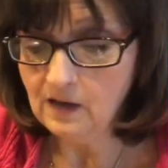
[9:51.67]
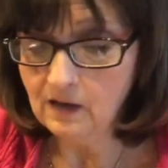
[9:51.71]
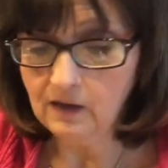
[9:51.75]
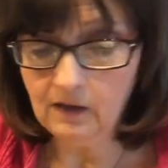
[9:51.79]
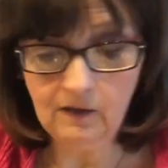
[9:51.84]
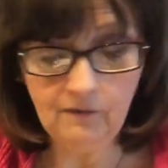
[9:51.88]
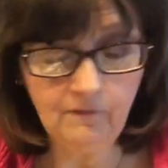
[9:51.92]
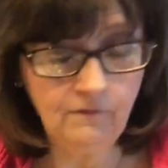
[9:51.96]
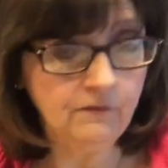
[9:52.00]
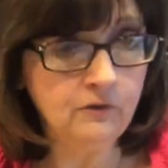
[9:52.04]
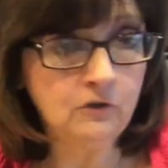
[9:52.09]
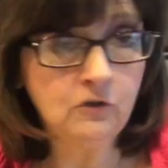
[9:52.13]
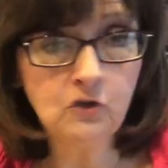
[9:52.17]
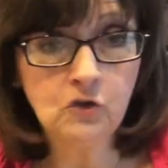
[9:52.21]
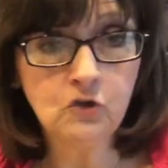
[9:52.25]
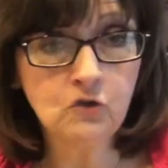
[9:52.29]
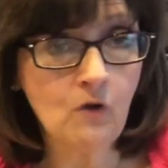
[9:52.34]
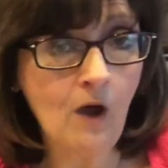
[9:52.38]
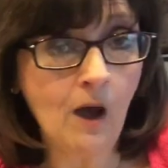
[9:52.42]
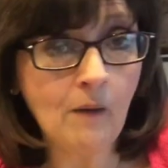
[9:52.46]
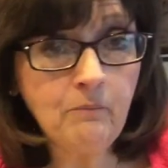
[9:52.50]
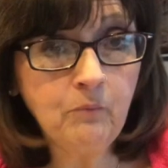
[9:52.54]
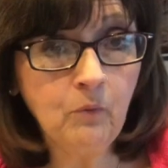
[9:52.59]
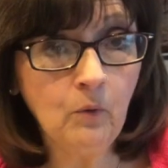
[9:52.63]
If you should
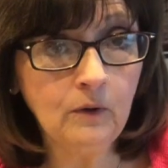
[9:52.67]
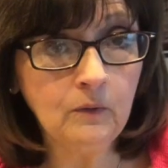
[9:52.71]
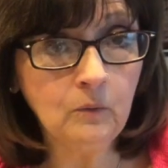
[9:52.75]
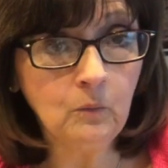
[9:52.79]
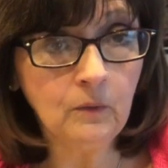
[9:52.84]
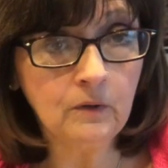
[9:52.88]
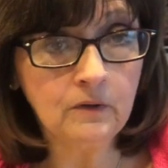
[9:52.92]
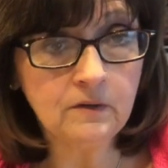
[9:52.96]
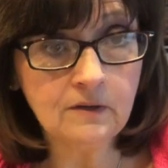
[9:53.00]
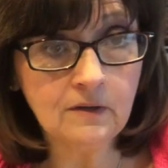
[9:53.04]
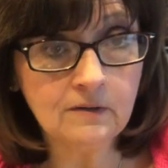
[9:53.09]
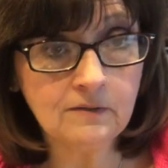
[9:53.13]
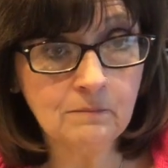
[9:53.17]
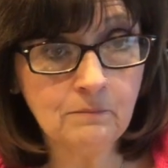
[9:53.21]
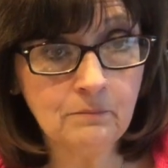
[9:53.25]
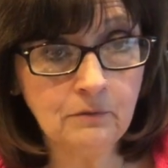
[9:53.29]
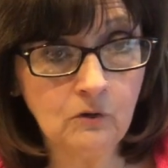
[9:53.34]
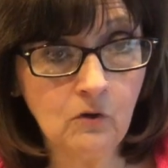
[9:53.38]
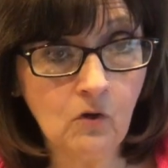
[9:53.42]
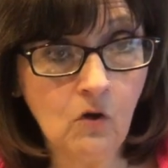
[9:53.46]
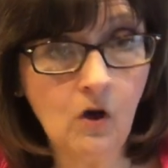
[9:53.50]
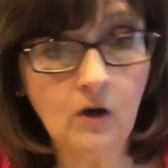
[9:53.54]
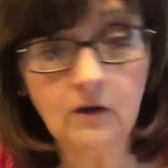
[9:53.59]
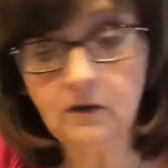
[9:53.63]
drop one where it doesn't
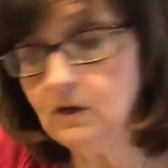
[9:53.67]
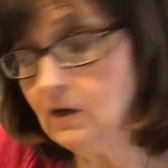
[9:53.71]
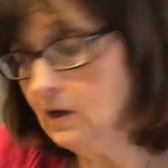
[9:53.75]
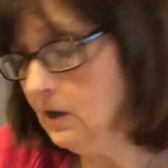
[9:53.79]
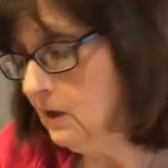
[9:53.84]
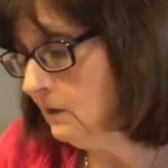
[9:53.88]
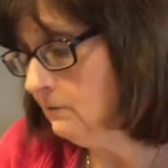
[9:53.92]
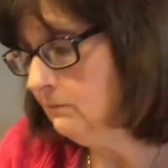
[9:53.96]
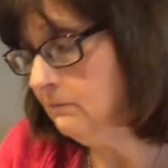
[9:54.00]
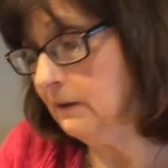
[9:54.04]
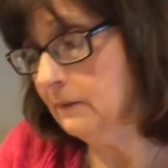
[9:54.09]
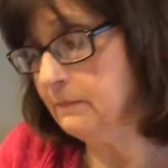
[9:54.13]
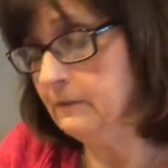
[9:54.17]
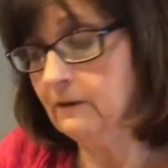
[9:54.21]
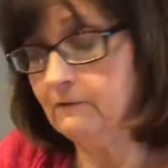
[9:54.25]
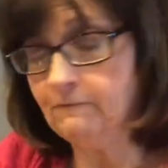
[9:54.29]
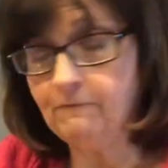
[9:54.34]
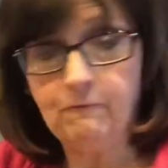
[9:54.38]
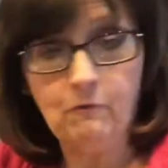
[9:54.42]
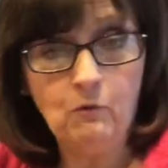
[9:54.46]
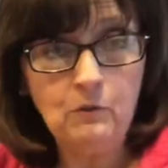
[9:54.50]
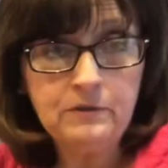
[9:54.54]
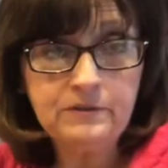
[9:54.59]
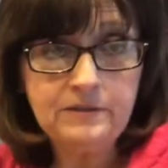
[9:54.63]
belong, maybe it
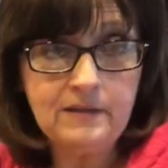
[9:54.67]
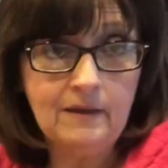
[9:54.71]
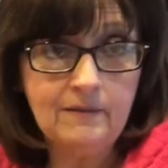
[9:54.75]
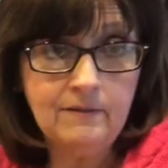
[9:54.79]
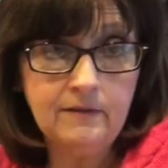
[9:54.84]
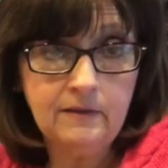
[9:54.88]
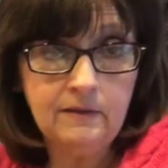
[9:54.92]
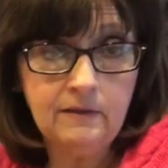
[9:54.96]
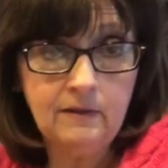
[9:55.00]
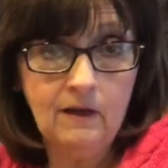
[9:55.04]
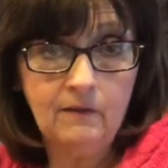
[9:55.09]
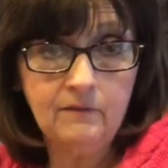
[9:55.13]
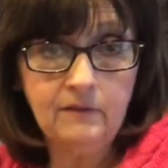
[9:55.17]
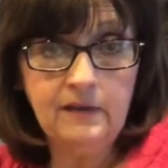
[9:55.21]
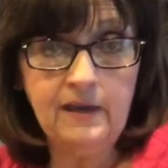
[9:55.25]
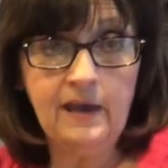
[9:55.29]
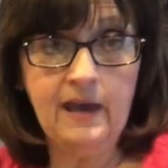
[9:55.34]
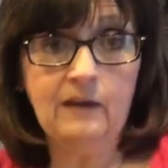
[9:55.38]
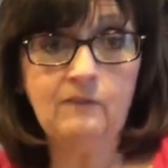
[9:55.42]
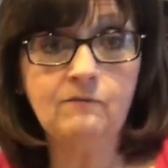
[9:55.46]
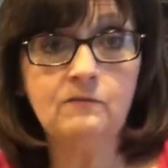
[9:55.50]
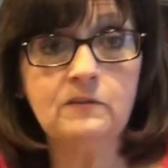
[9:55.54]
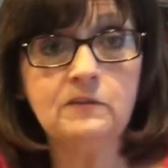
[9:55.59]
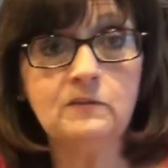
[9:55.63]
falls on the
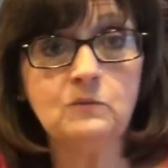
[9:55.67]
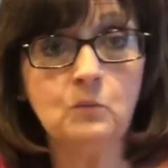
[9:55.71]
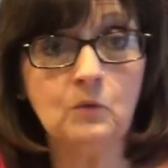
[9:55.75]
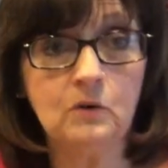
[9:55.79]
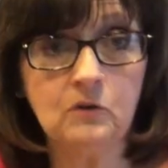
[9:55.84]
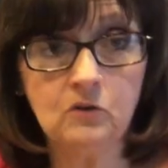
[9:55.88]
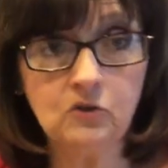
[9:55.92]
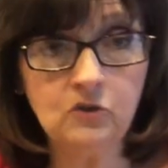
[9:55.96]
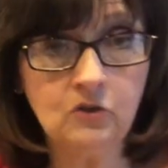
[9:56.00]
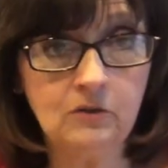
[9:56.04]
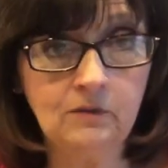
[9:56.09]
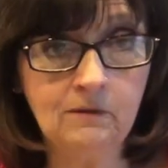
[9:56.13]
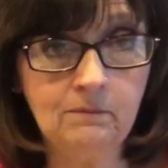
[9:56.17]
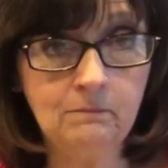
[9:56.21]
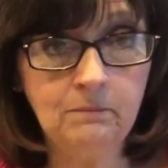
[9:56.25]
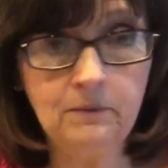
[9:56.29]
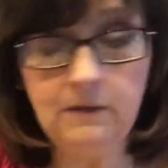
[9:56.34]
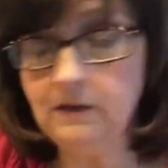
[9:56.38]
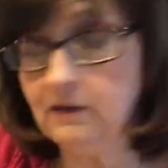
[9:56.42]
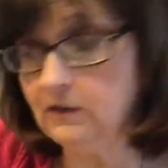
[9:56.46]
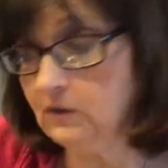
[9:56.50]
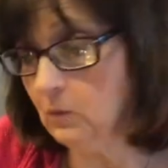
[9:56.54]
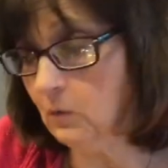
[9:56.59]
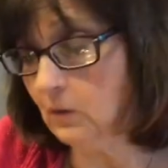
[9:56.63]
canvas where it shouldn't
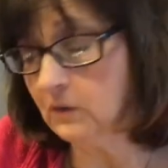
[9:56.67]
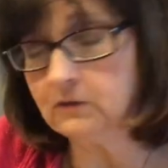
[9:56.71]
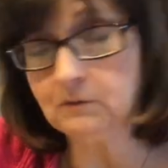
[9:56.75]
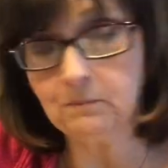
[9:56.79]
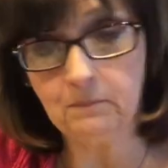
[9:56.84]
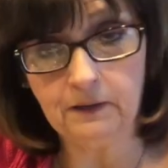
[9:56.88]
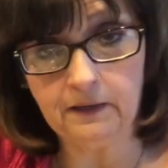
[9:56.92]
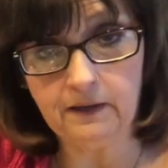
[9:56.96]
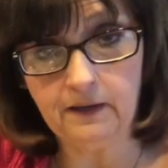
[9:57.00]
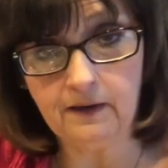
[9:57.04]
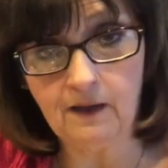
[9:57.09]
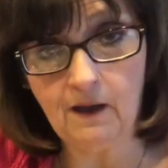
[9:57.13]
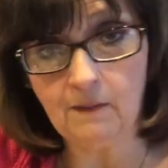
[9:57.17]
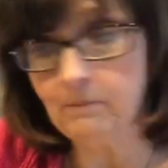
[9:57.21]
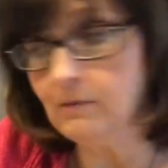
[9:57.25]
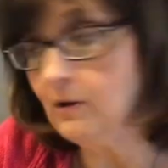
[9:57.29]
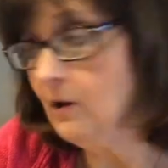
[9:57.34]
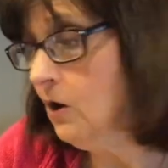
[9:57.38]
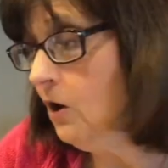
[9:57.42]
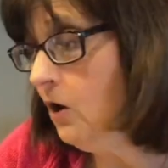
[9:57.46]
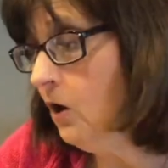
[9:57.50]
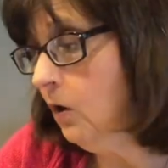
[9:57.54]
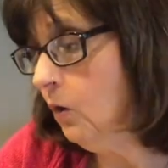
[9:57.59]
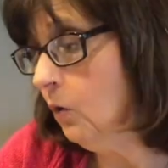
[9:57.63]
be and you want to pick it up,
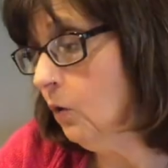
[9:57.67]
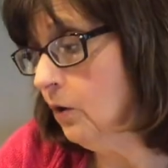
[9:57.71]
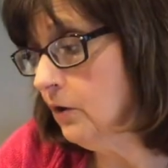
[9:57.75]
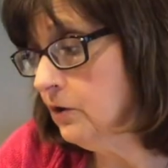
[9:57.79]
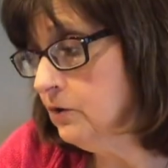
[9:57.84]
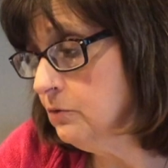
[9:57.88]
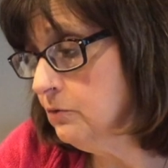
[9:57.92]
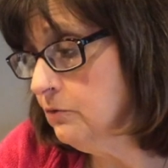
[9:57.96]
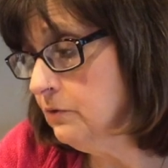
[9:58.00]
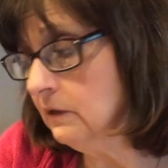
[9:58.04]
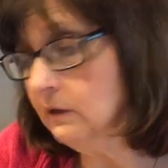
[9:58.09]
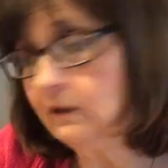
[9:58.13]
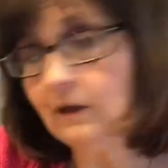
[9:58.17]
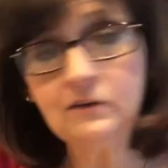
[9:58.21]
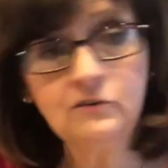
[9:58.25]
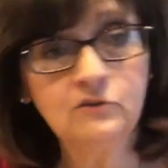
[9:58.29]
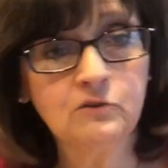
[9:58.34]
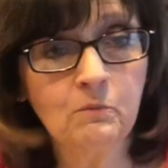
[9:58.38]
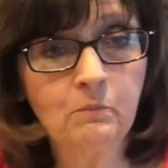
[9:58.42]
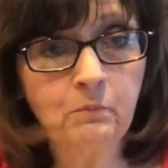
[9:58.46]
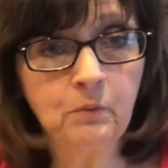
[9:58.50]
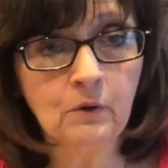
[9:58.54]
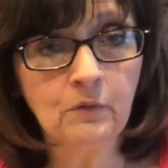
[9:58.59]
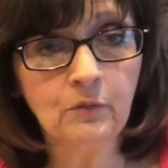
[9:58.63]
or you realize
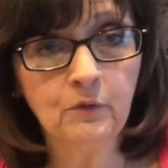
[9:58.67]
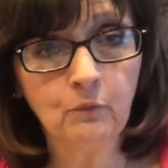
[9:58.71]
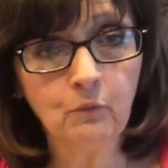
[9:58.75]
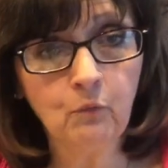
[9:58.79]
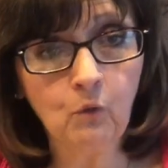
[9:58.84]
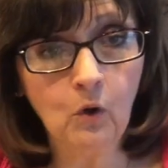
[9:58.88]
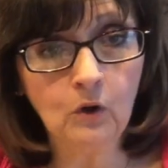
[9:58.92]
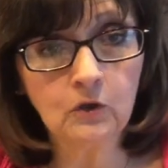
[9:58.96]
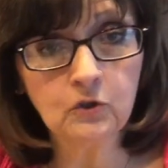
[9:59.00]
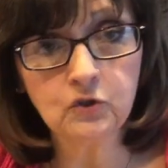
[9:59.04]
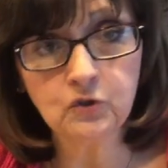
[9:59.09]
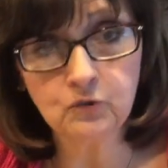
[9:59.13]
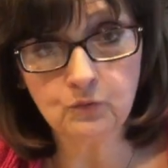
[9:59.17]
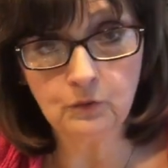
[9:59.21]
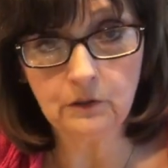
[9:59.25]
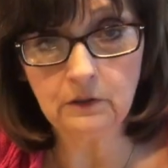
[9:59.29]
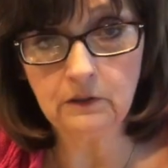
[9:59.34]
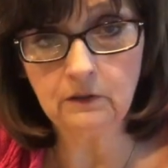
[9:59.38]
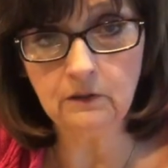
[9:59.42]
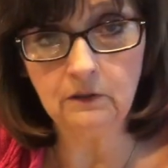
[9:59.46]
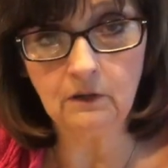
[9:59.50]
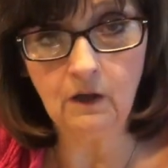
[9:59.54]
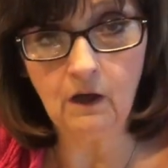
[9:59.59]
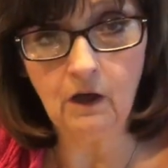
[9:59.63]
you put the wrong
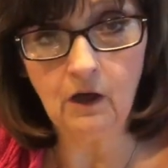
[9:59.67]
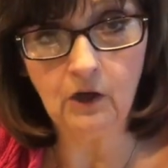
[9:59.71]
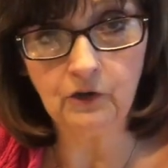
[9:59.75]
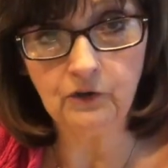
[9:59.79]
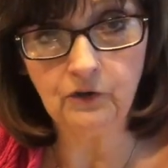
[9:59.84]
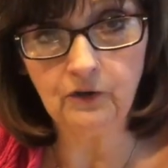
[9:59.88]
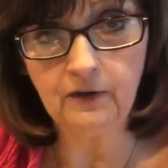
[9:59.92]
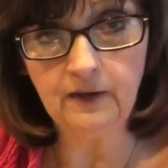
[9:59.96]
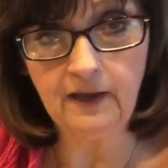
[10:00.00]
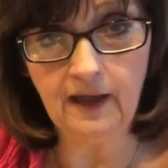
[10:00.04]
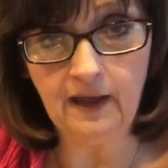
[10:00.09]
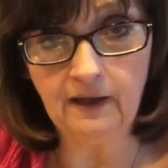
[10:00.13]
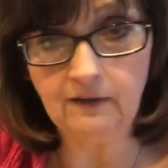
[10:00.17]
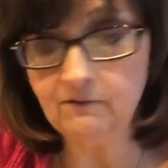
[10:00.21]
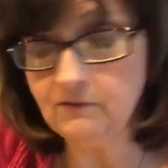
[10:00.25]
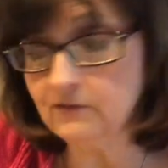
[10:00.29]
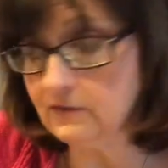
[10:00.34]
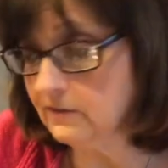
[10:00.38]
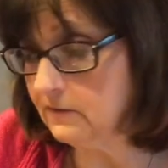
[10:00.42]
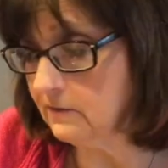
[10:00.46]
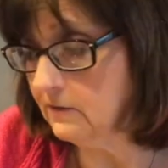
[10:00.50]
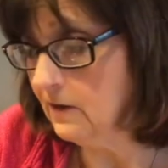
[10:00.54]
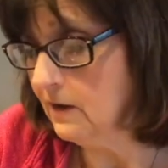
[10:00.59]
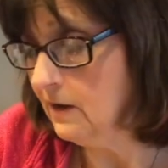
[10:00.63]
drill on your
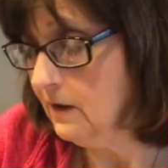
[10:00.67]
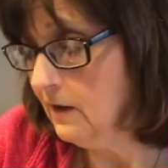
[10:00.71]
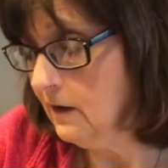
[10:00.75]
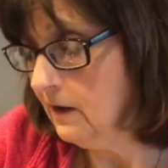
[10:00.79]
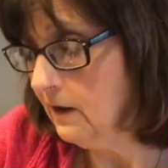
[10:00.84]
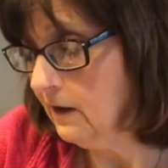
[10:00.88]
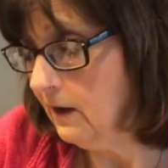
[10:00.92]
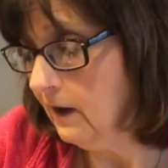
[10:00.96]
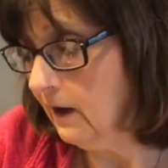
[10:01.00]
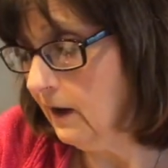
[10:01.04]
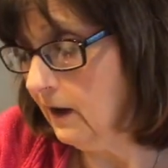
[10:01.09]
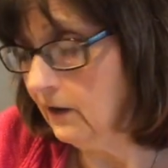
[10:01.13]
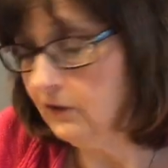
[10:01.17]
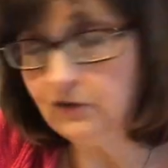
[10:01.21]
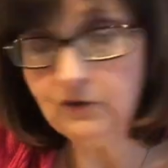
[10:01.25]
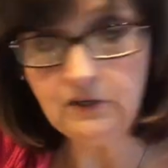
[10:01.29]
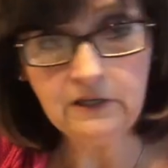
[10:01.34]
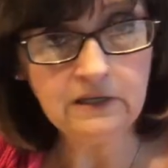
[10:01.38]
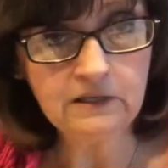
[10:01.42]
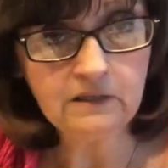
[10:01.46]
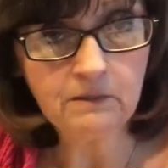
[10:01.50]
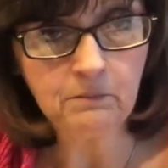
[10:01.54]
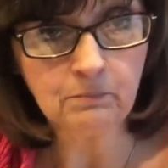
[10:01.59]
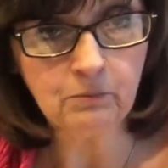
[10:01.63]
canvas and you
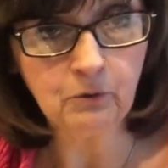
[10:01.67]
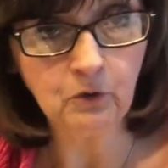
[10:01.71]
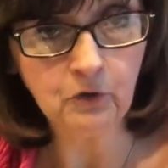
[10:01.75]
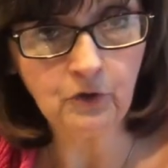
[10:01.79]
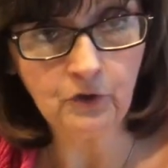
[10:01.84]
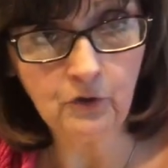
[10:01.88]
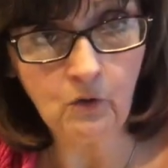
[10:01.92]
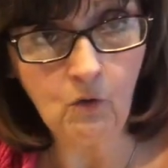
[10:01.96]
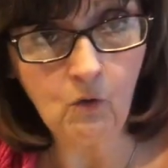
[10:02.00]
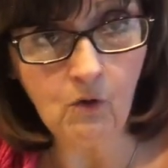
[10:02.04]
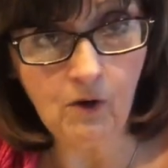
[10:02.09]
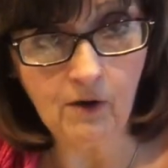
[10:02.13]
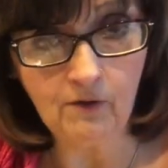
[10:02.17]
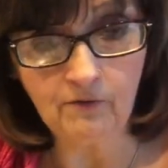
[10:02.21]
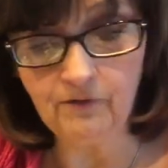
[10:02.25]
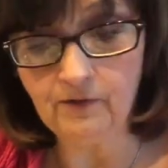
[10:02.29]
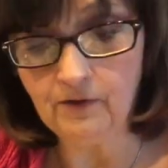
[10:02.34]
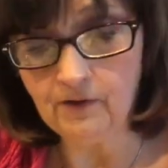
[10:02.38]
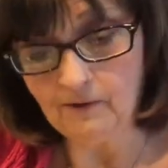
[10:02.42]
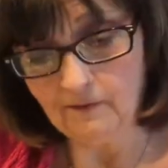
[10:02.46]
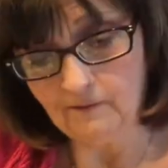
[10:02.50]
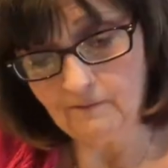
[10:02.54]
need to pull it off.